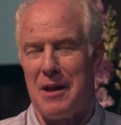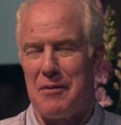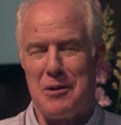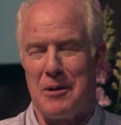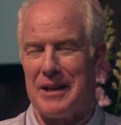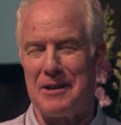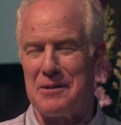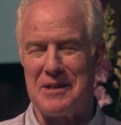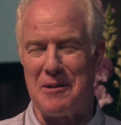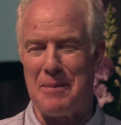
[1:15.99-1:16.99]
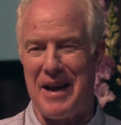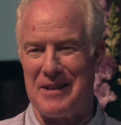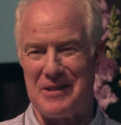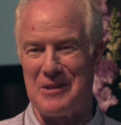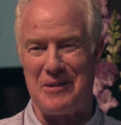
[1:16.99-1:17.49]
The Nordic countries are about
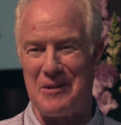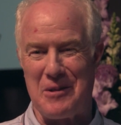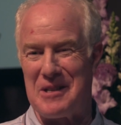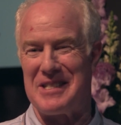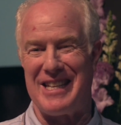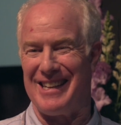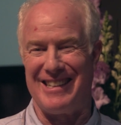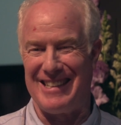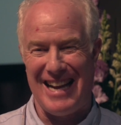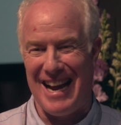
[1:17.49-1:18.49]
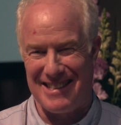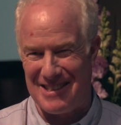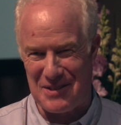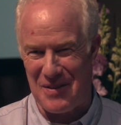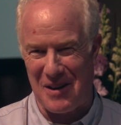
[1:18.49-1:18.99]
as good as they can get,
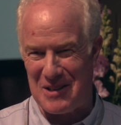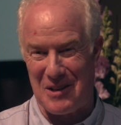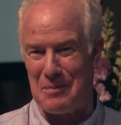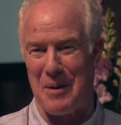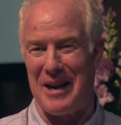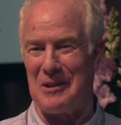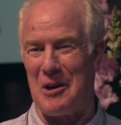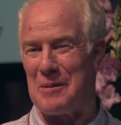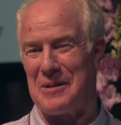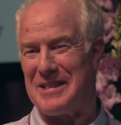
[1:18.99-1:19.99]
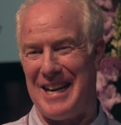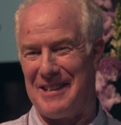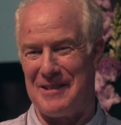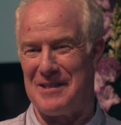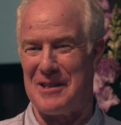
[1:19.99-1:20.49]
and as far as by global
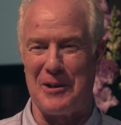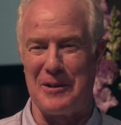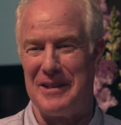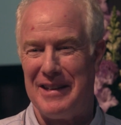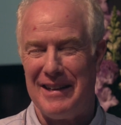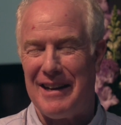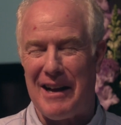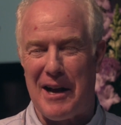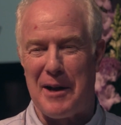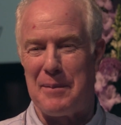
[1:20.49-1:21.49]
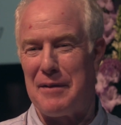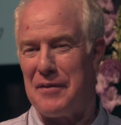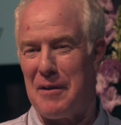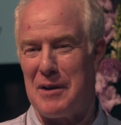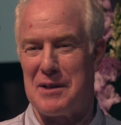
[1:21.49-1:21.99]
standards. So, if
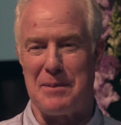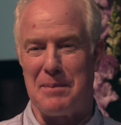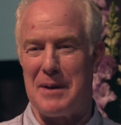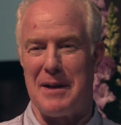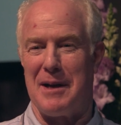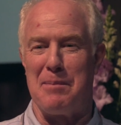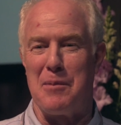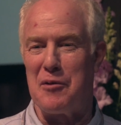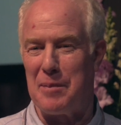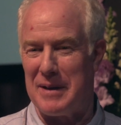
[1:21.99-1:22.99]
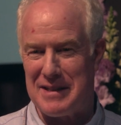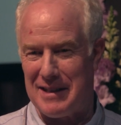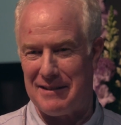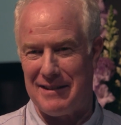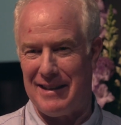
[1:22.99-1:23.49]
there is movements
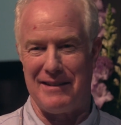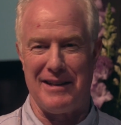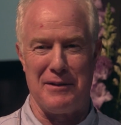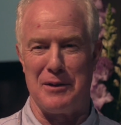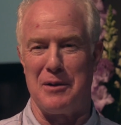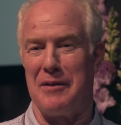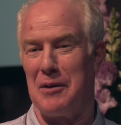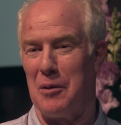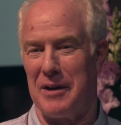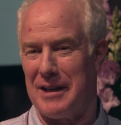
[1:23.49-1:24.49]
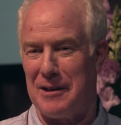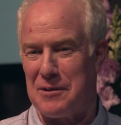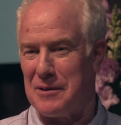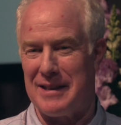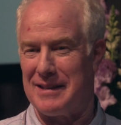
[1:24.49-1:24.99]
in the Nordic
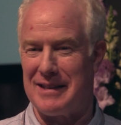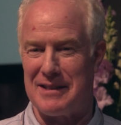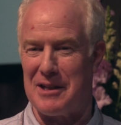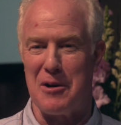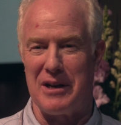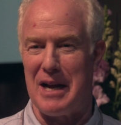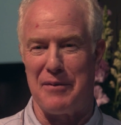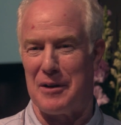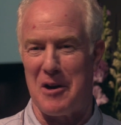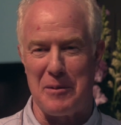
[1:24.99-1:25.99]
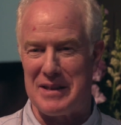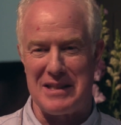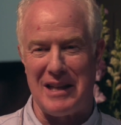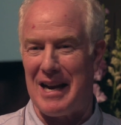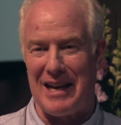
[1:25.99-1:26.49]
countries, it's only ever going to be
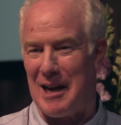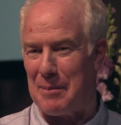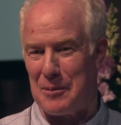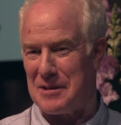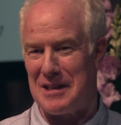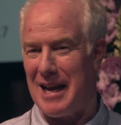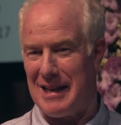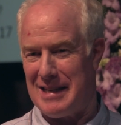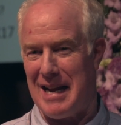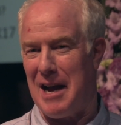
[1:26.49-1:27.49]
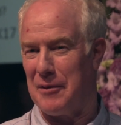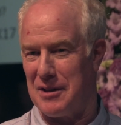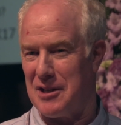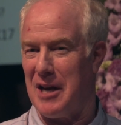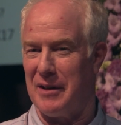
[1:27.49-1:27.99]
slightly up or slightly down. The
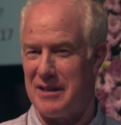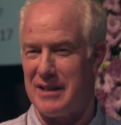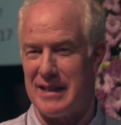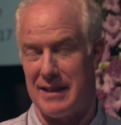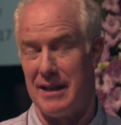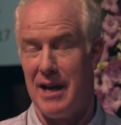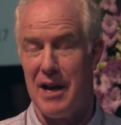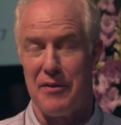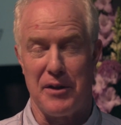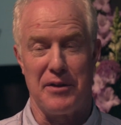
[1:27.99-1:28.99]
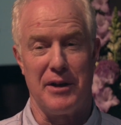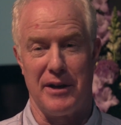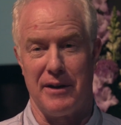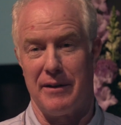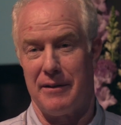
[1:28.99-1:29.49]
challenge is that
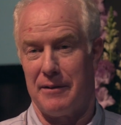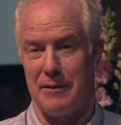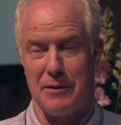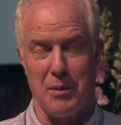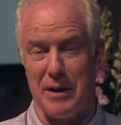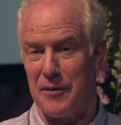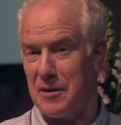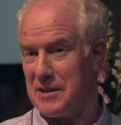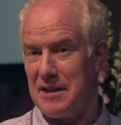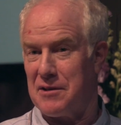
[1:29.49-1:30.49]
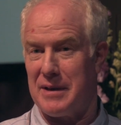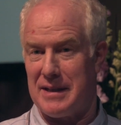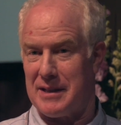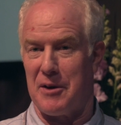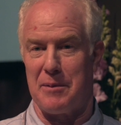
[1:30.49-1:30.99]
the 21st century
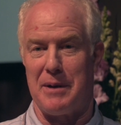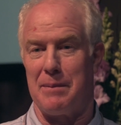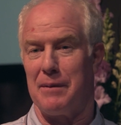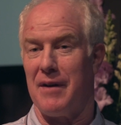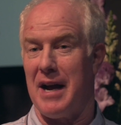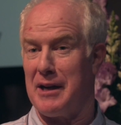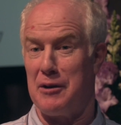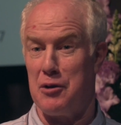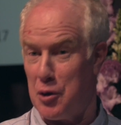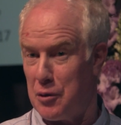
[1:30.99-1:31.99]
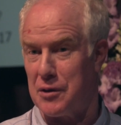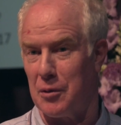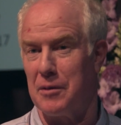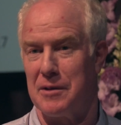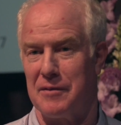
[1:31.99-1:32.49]
is going to be providing new
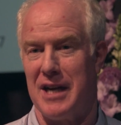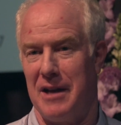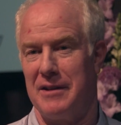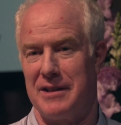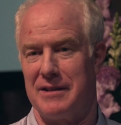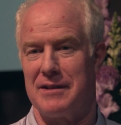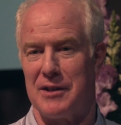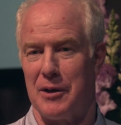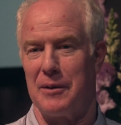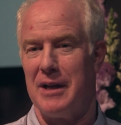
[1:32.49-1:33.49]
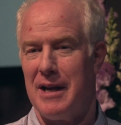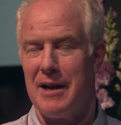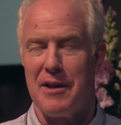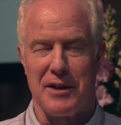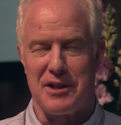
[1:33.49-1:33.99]
sorts of challenges. So,
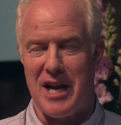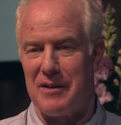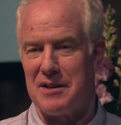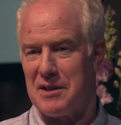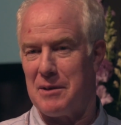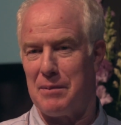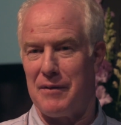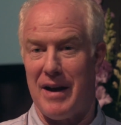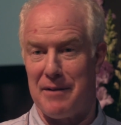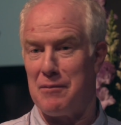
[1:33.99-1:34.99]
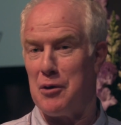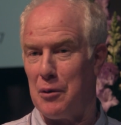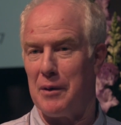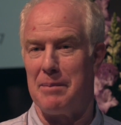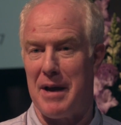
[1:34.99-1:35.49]
the challenge is to provide
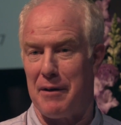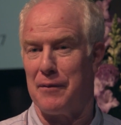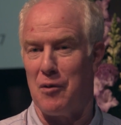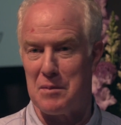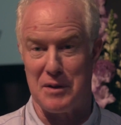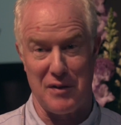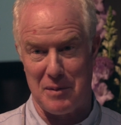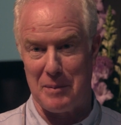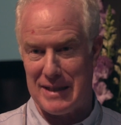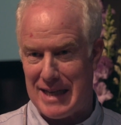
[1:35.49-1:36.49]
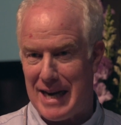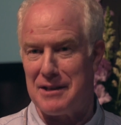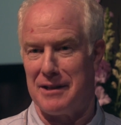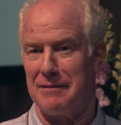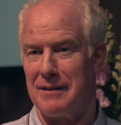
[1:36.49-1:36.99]
new and better forms of
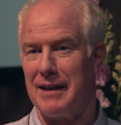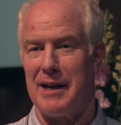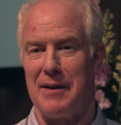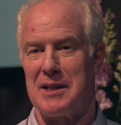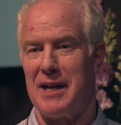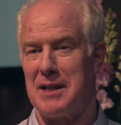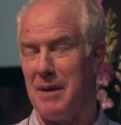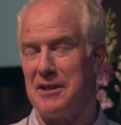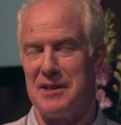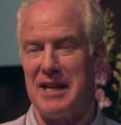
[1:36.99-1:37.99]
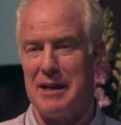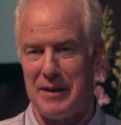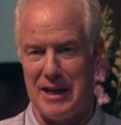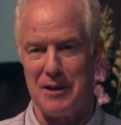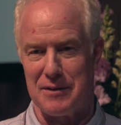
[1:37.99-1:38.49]
implementation as much as
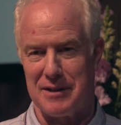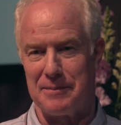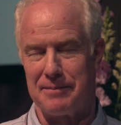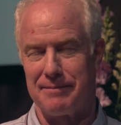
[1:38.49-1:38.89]
anything else.